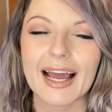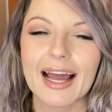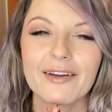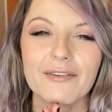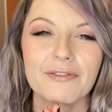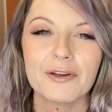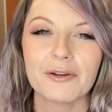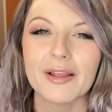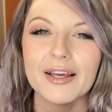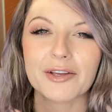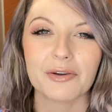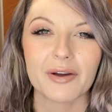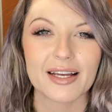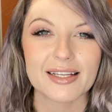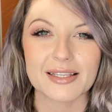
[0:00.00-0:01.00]
I feel like
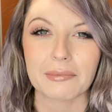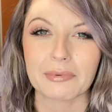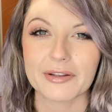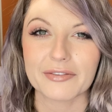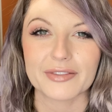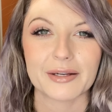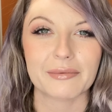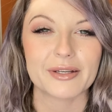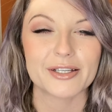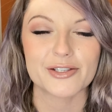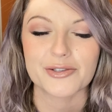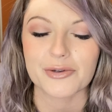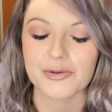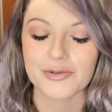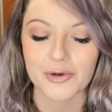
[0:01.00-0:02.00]
you guys uplifted me
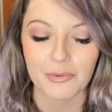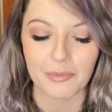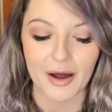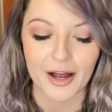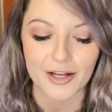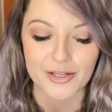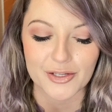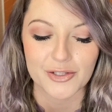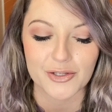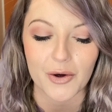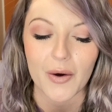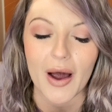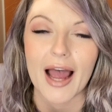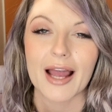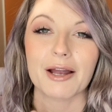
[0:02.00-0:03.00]
so, so much.
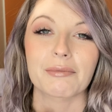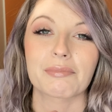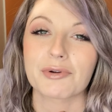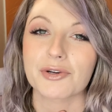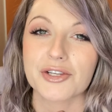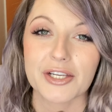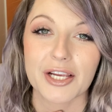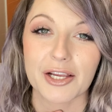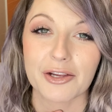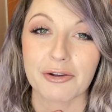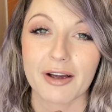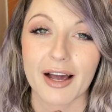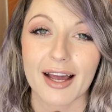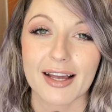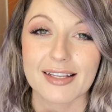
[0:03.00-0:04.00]
So I appreciate
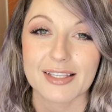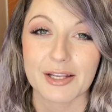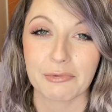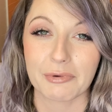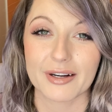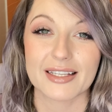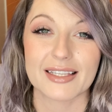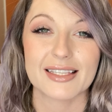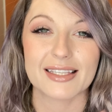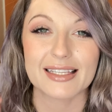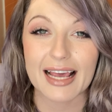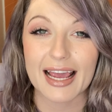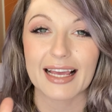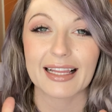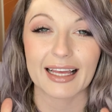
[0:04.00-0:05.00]
you guys and want to
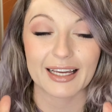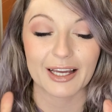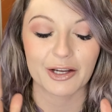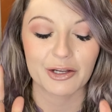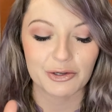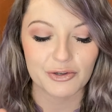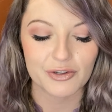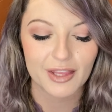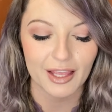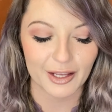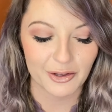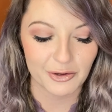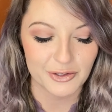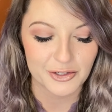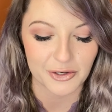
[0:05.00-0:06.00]
say like a huge
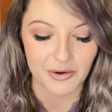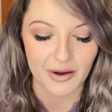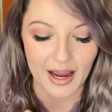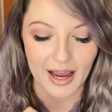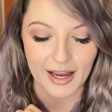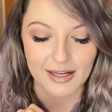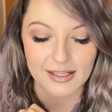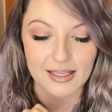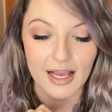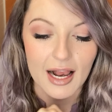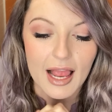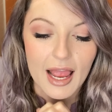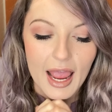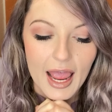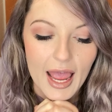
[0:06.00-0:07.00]
thank you to you guys.
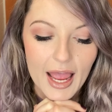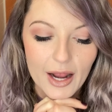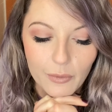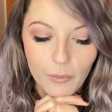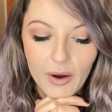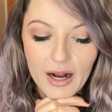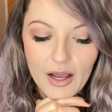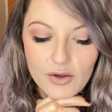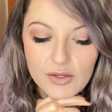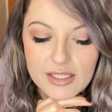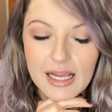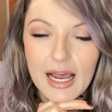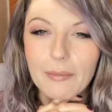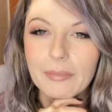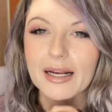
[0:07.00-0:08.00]
And what
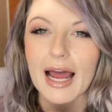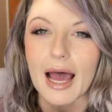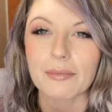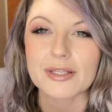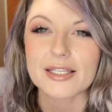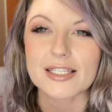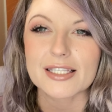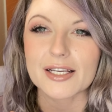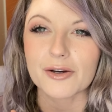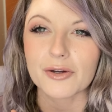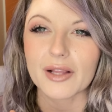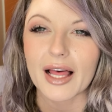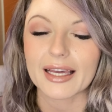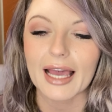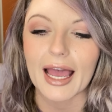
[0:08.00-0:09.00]
else? I mean, I'm
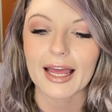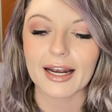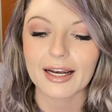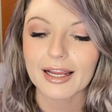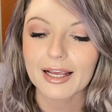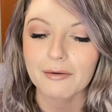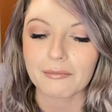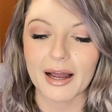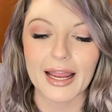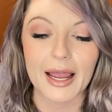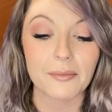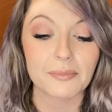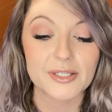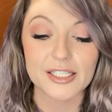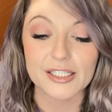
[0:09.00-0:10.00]
still like editing my
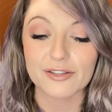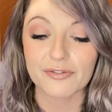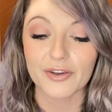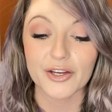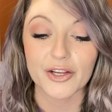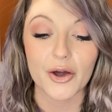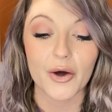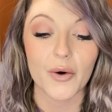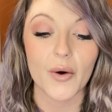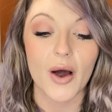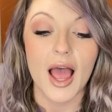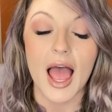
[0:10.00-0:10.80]
empties video.